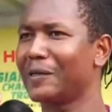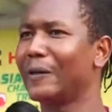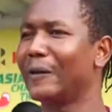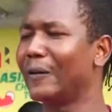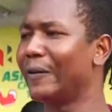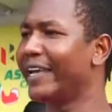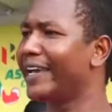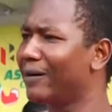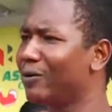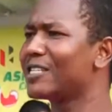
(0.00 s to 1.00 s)
So
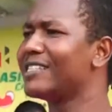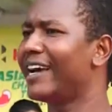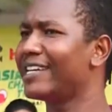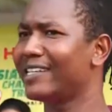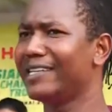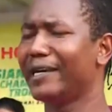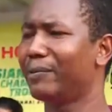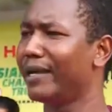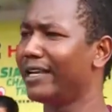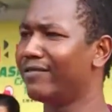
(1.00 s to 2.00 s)
the game was nice.
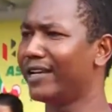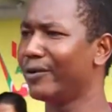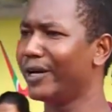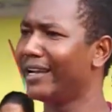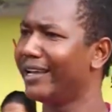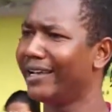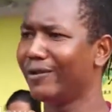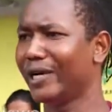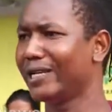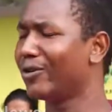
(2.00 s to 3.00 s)
India played very well
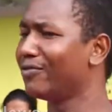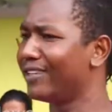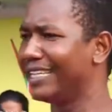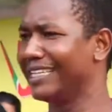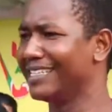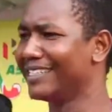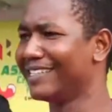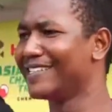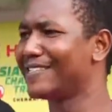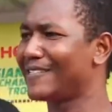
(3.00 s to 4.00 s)
and well confident.
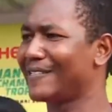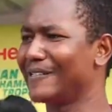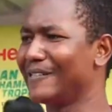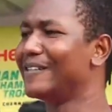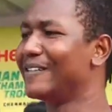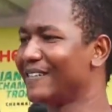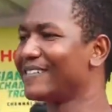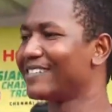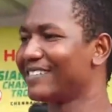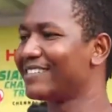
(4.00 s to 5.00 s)
Yeah. So.
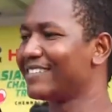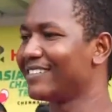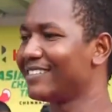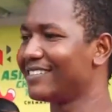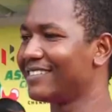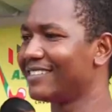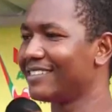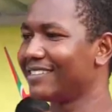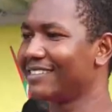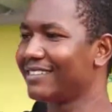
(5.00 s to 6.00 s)
You know
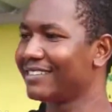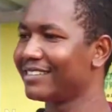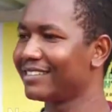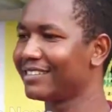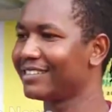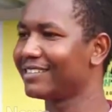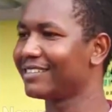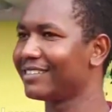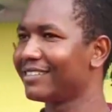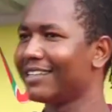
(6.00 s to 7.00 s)
any Indian
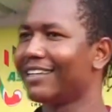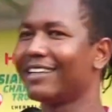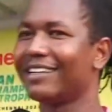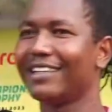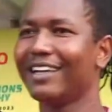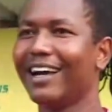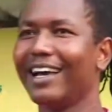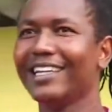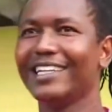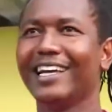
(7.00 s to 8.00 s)
hockey player?
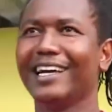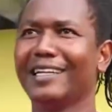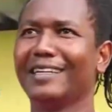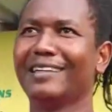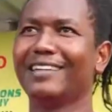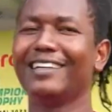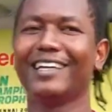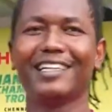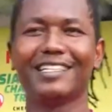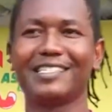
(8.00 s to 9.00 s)
Yeah, Indian.
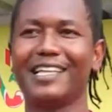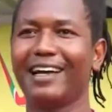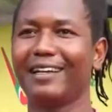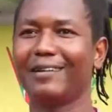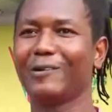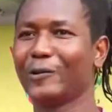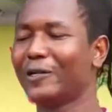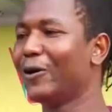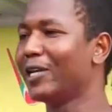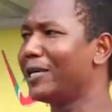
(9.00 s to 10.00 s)
There is that
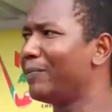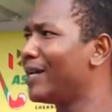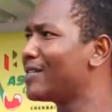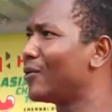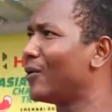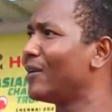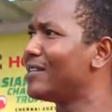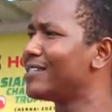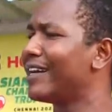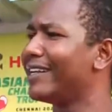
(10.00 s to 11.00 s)
good goalkeeper. It's
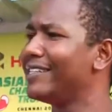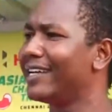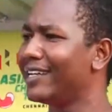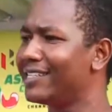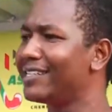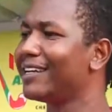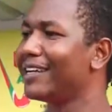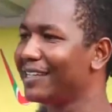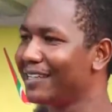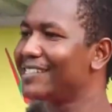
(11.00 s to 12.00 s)
called Sarijesh.
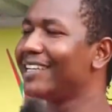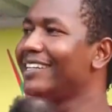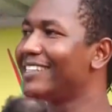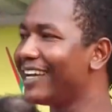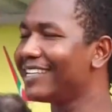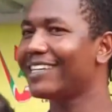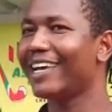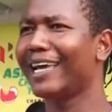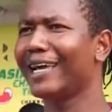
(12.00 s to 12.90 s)
Sarijesh.